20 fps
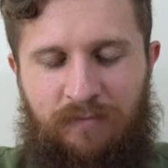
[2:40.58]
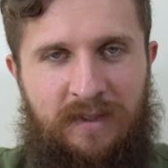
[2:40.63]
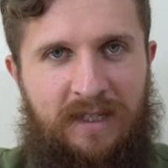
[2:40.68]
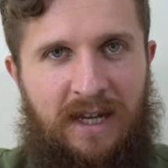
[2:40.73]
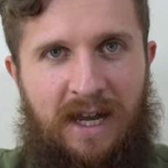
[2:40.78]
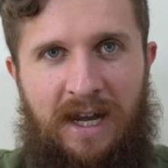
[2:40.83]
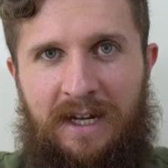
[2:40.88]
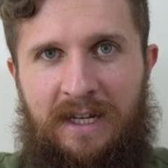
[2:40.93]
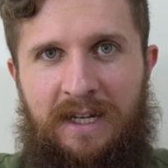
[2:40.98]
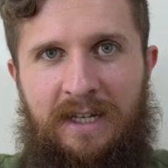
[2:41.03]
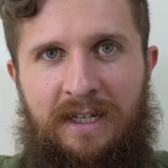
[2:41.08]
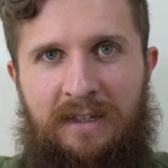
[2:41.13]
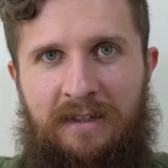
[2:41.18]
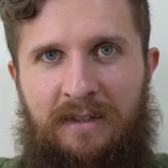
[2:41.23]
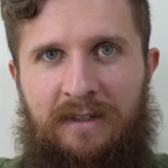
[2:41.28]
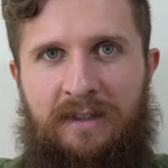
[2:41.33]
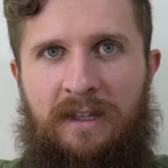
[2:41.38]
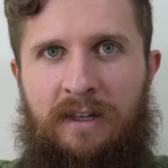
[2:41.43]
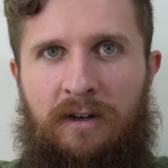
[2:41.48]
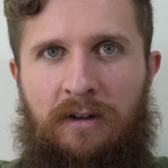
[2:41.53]
tiny
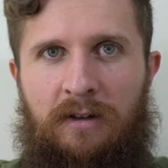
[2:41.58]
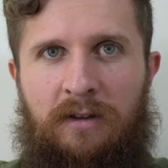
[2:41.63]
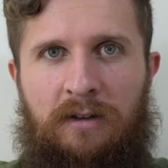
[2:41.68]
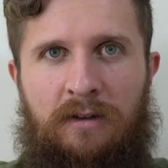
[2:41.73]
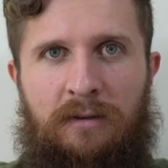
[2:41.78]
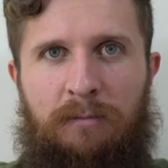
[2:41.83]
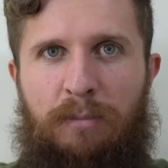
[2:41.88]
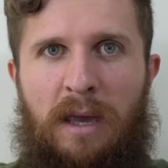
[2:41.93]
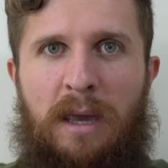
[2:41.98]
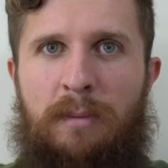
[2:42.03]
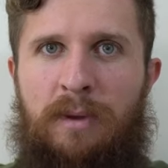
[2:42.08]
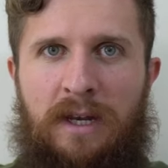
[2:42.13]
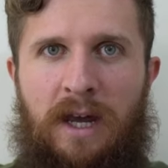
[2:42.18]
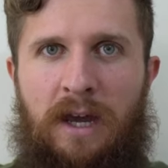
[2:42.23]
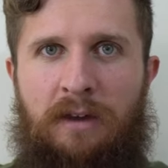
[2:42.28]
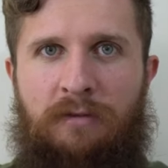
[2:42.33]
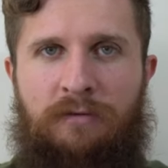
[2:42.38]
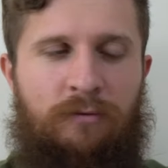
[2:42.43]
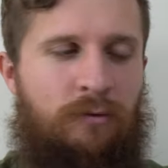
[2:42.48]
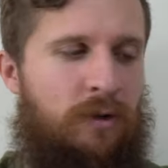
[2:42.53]
little baby
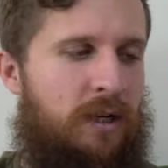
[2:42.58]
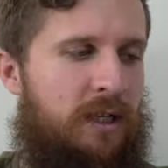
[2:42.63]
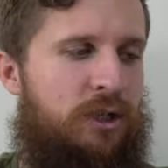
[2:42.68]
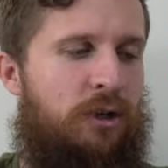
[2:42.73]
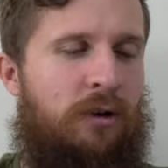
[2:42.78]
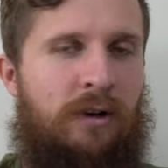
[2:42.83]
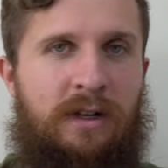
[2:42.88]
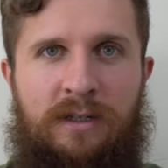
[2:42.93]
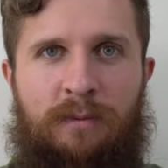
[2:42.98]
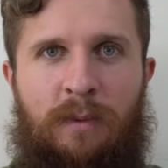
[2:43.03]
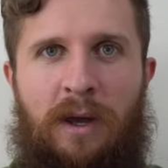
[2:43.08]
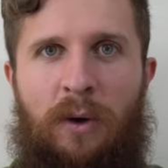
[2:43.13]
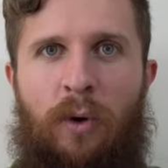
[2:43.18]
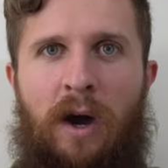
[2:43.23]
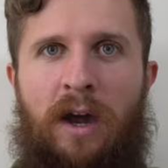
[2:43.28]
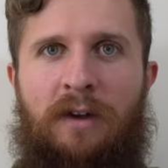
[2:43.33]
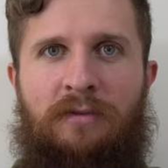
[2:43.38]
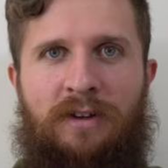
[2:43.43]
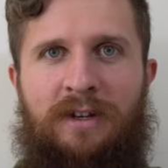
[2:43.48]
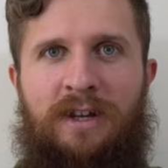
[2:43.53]
knife. When I showed it to my
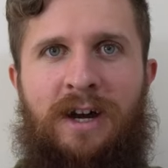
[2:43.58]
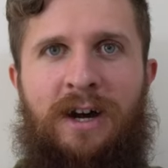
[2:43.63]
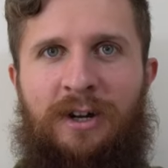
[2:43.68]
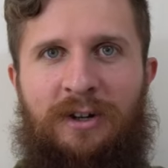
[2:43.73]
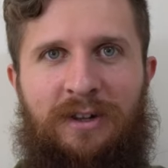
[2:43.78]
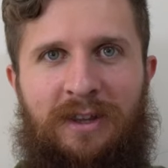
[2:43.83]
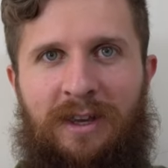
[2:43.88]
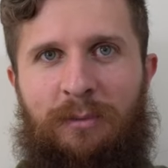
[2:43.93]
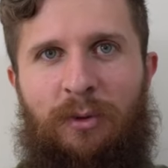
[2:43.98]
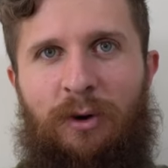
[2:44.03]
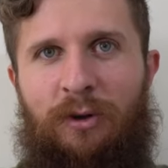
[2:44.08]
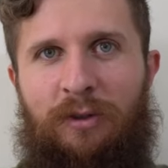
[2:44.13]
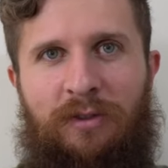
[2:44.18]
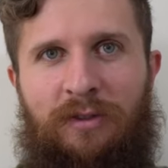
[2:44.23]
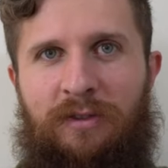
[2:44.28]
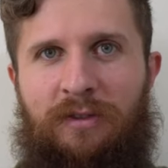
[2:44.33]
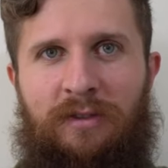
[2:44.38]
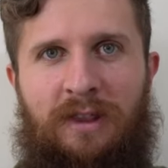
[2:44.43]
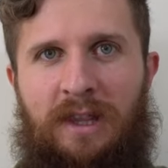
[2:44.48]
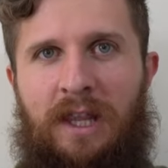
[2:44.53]
wife and daughter, they
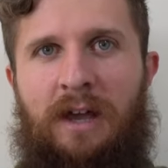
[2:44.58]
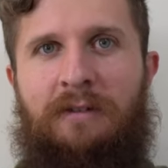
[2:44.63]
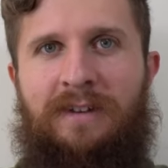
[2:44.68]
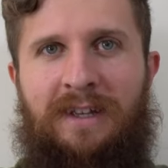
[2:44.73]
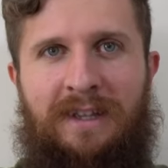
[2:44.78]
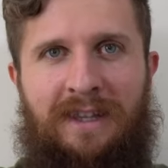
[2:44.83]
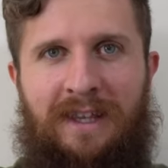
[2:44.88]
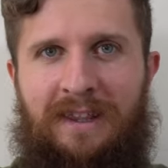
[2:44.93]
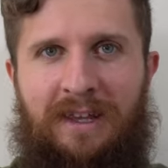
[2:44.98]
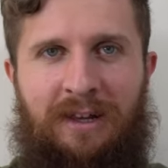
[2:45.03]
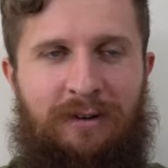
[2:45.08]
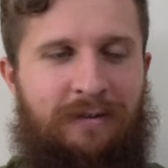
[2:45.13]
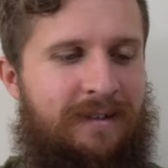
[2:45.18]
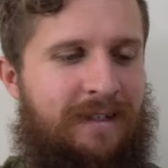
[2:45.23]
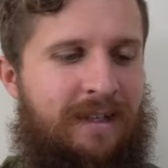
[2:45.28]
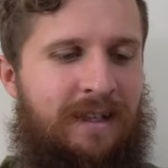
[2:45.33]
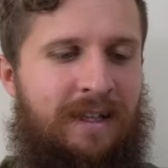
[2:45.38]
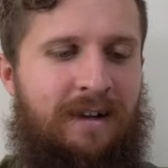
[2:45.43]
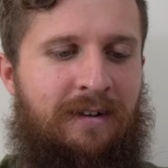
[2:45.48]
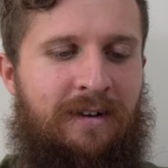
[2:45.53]
both loved it. They thought it
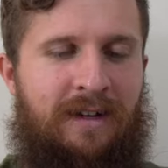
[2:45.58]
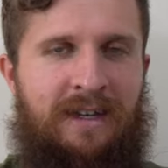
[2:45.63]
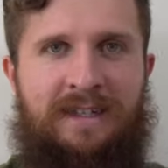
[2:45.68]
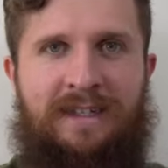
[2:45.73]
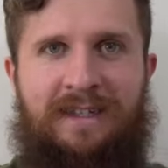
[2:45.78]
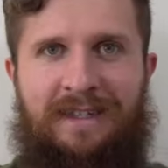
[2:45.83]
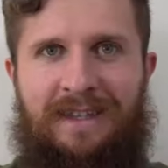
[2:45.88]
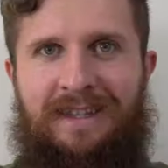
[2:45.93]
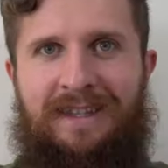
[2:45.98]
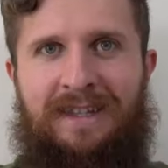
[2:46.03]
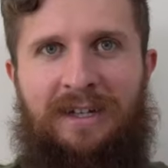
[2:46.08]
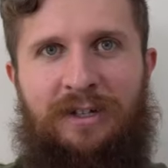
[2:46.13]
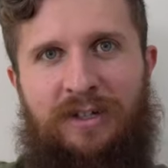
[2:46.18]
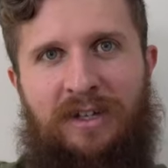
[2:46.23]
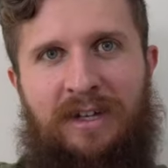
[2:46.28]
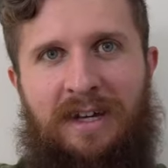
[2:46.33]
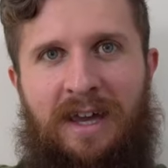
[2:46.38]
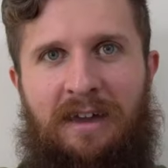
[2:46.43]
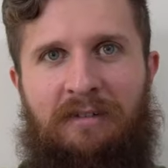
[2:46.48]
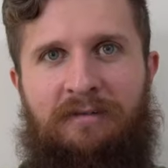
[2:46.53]
was hilarious that
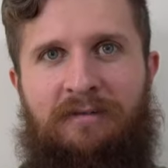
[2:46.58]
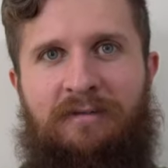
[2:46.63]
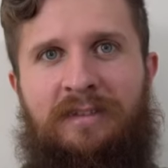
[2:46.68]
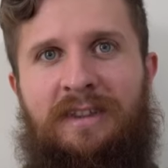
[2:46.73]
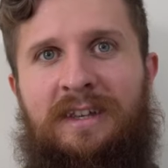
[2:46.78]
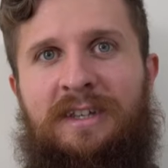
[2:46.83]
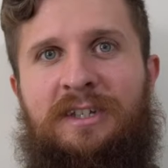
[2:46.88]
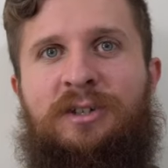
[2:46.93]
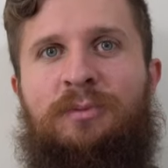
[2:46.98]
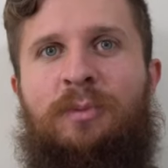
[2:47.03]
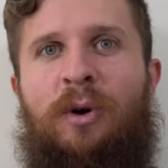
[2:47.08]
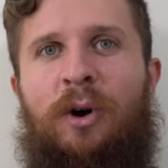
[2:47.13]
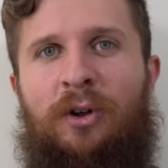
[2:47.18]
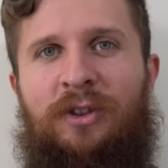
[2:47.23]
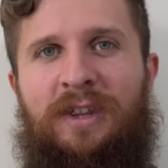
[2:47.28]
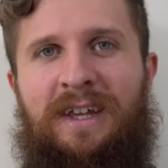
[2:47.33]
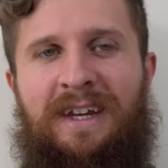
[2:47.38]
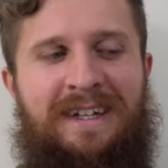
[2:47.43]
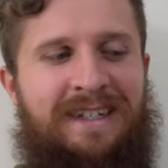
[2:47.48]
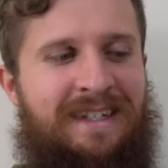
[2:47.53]
there's a knife this
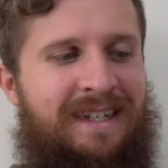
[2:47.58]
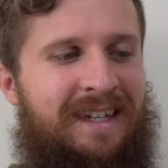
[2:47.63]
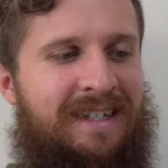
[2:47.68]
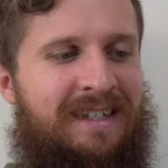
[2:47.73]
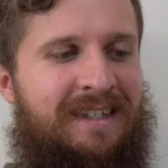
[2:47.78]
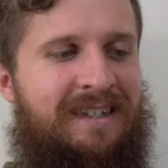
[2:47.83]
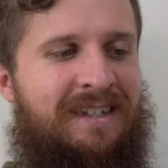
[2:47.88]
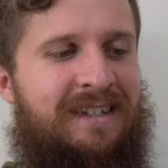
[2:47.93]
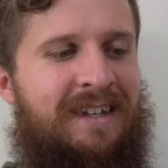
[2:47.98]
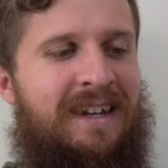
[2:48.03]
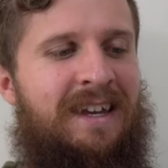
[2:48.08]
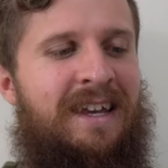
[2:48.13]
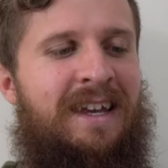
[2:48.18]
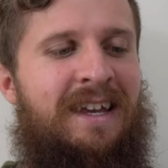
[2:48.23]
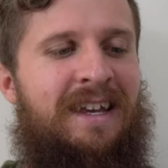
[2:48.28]
small that exists.